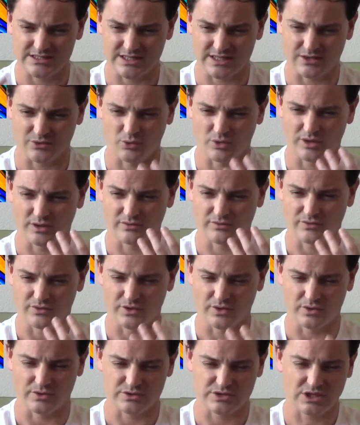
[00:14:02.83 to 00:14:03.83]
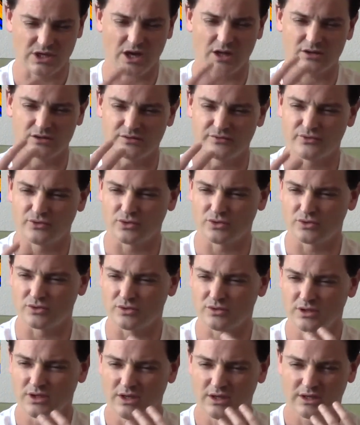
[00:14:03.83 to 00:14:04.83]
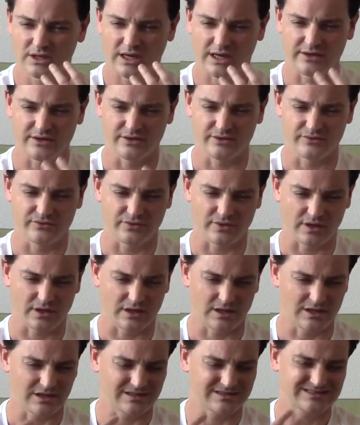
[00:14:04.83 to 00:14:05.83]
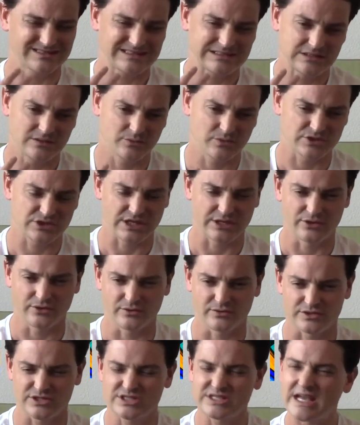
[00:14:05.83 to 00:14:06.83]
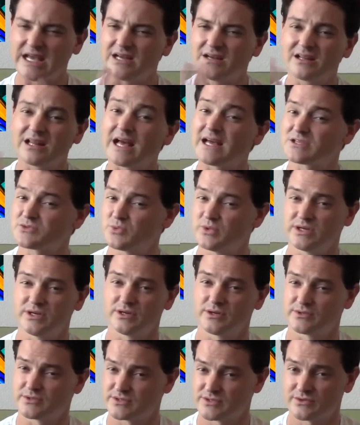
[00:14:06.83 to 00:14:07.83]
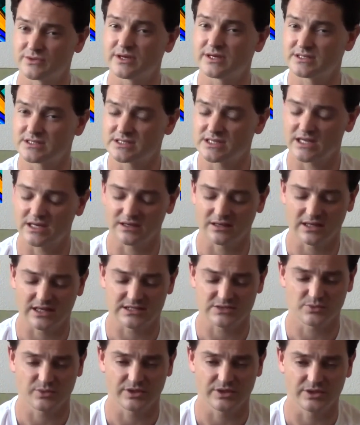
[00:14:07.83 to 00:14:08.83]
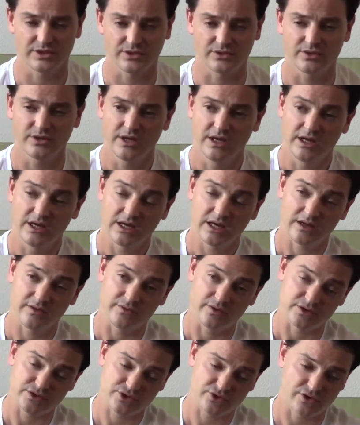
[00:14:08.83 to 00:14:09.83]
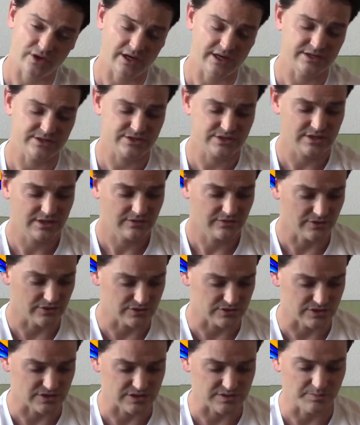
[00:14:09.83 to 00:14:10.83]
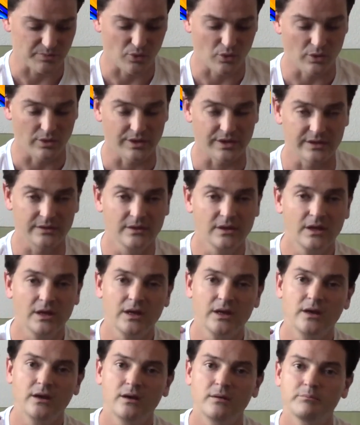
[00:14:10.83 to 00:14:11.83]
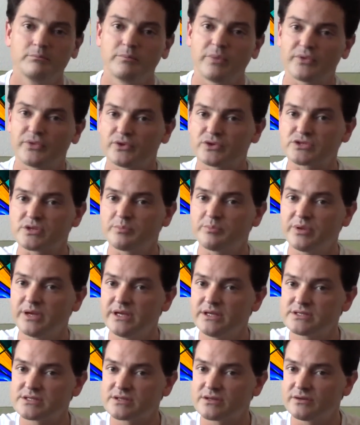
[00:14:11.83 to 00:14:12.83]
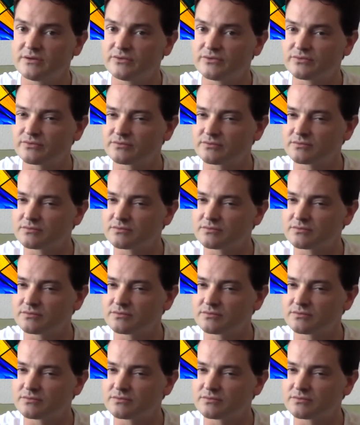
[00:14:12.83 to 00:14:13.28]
like one of those colorful kind of, wish I knew, the stained glass windows, right? Stained glass window, and there's Christ, there's this boy, but there's a piece of